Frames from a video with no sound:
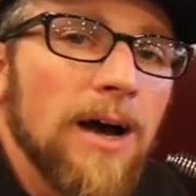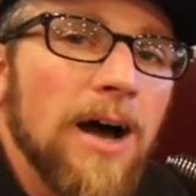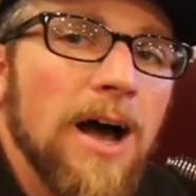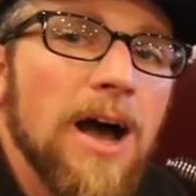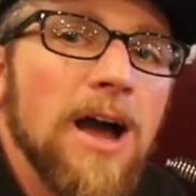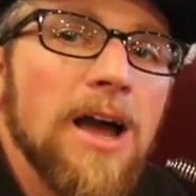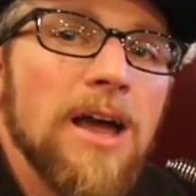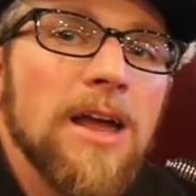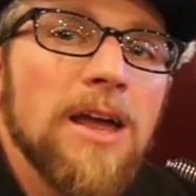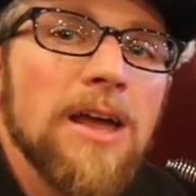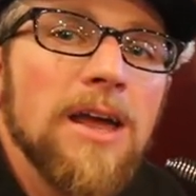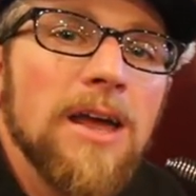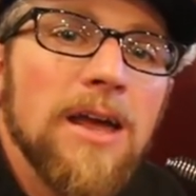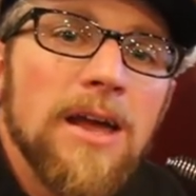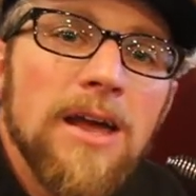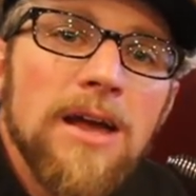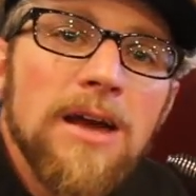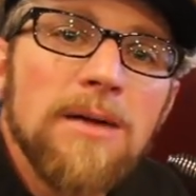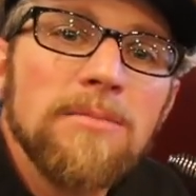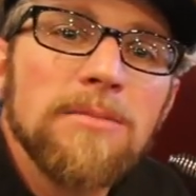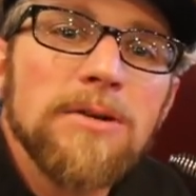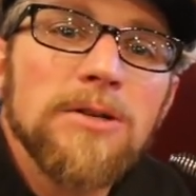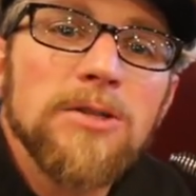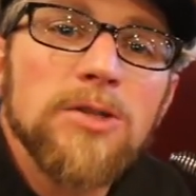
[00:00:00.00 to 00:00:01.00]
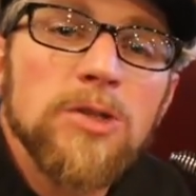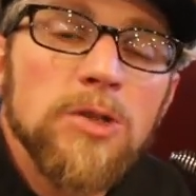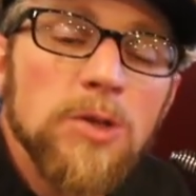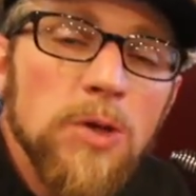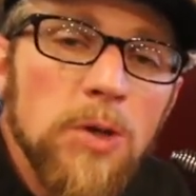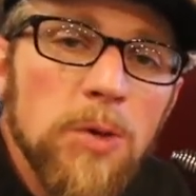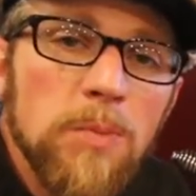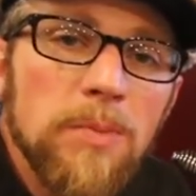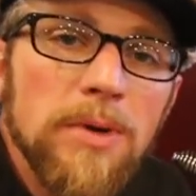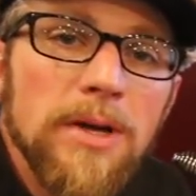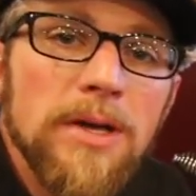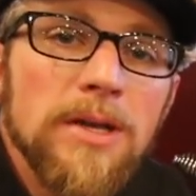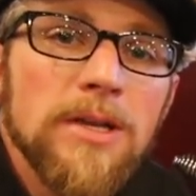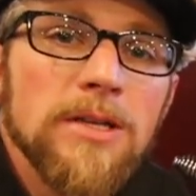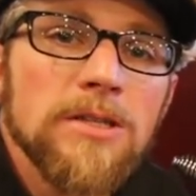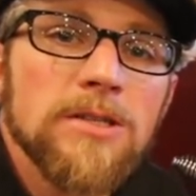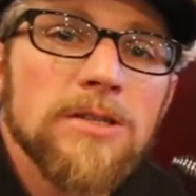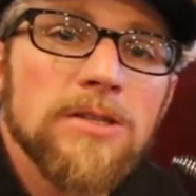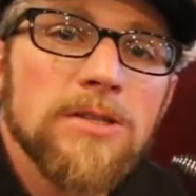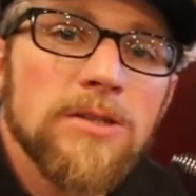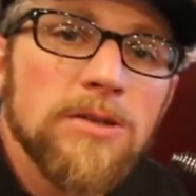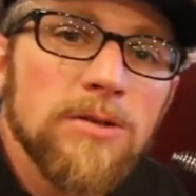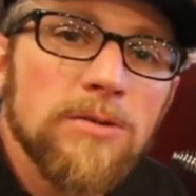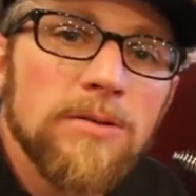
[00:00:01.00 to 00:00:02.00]
I am a soup and a
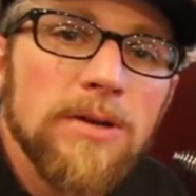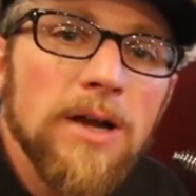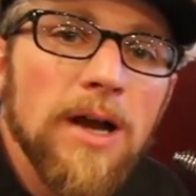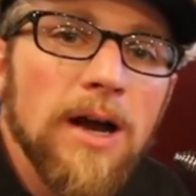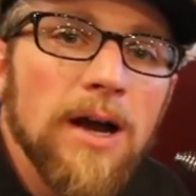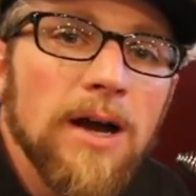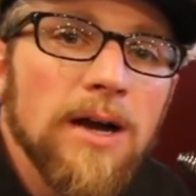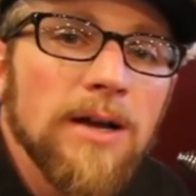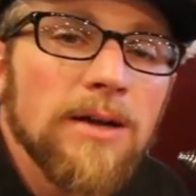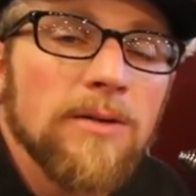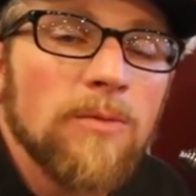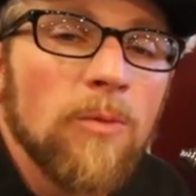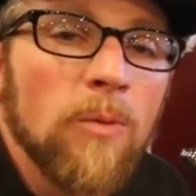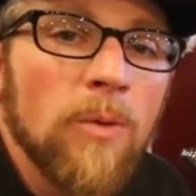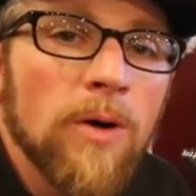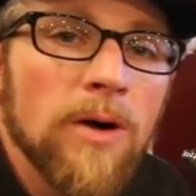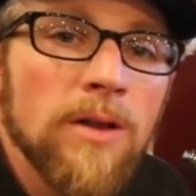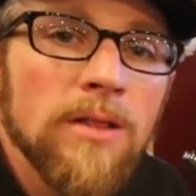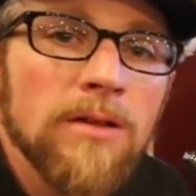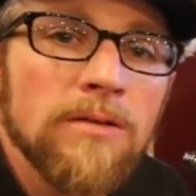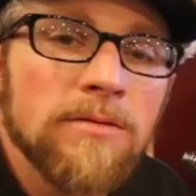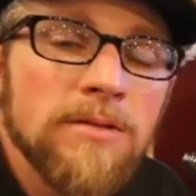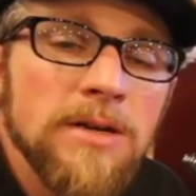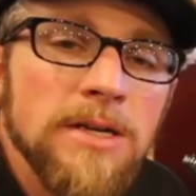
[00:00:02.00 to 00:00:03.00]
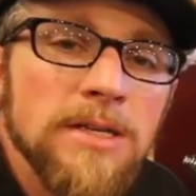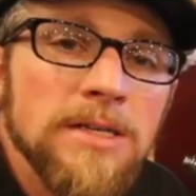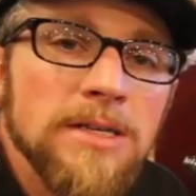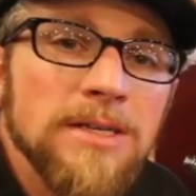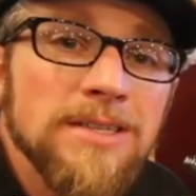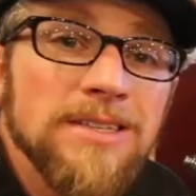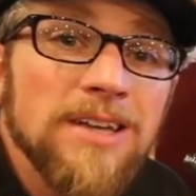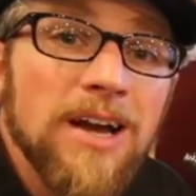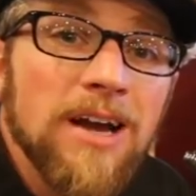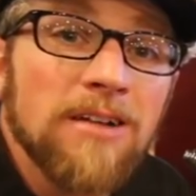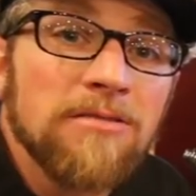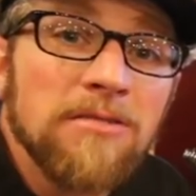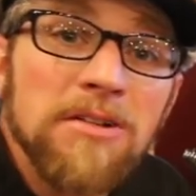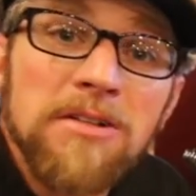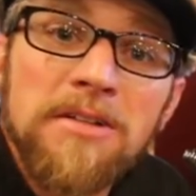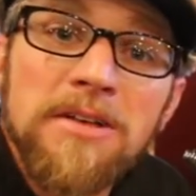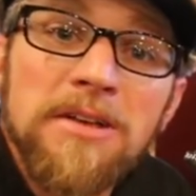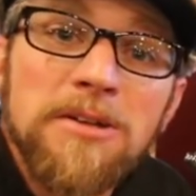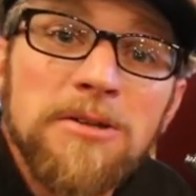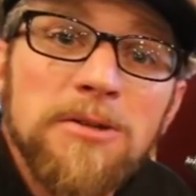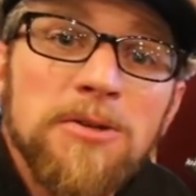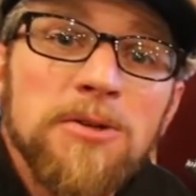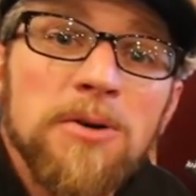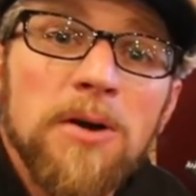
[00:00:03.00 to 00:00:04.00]
stew guy. One of the reasons I
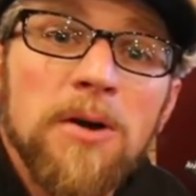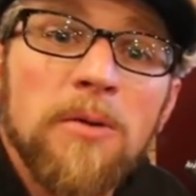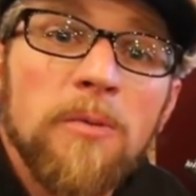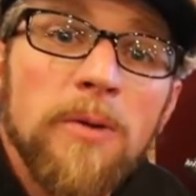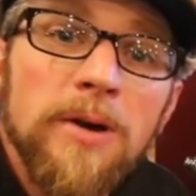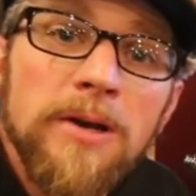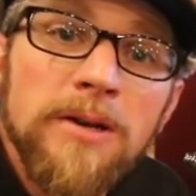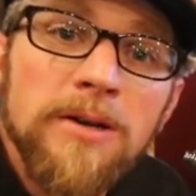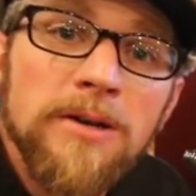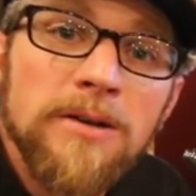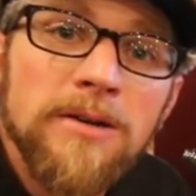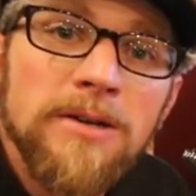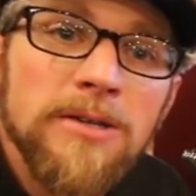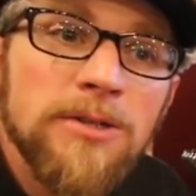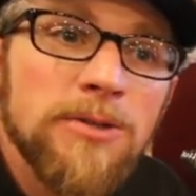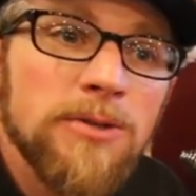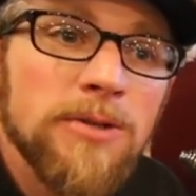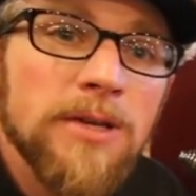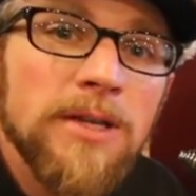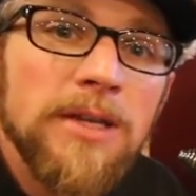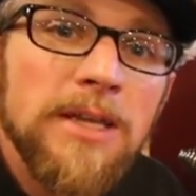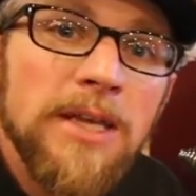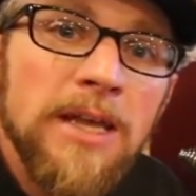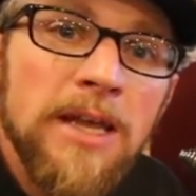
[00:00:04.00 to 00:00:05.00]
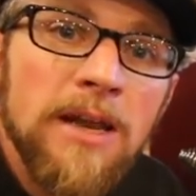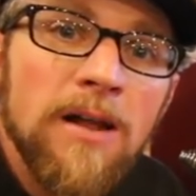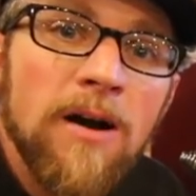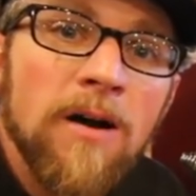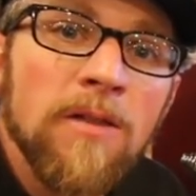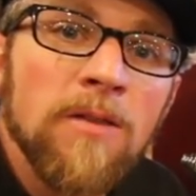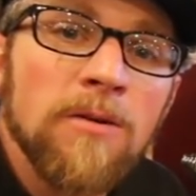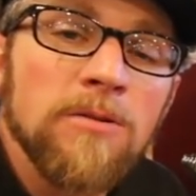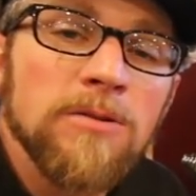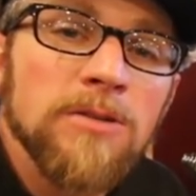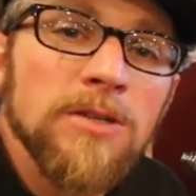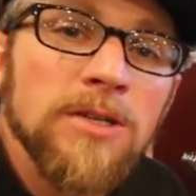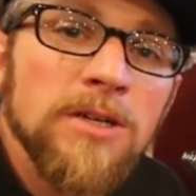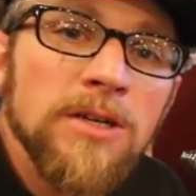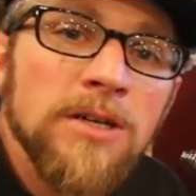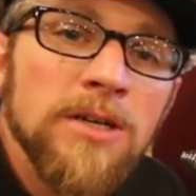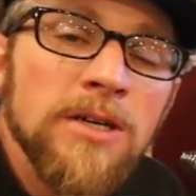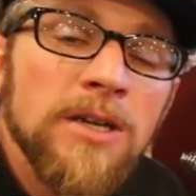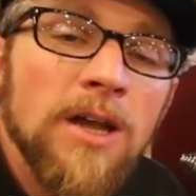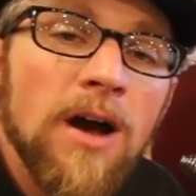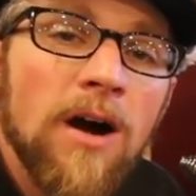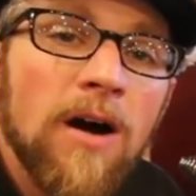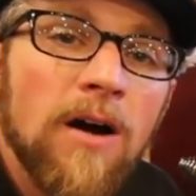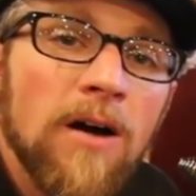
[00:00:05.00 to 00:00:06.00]
really enjoy winter is you can eat all those
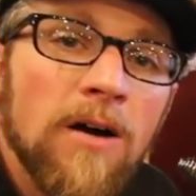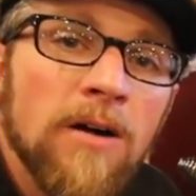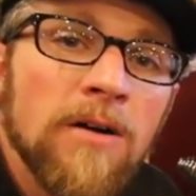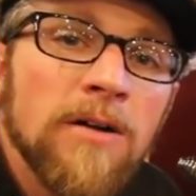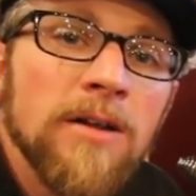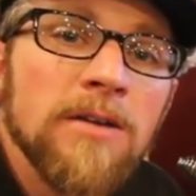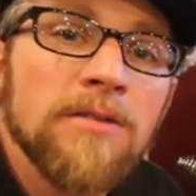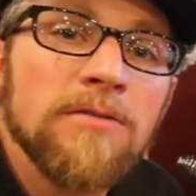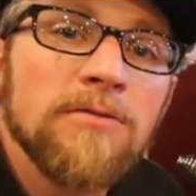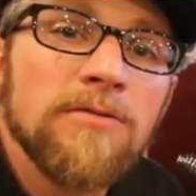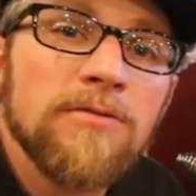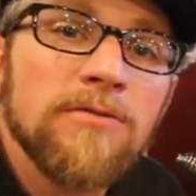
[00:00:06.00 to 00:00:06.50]
good, hearty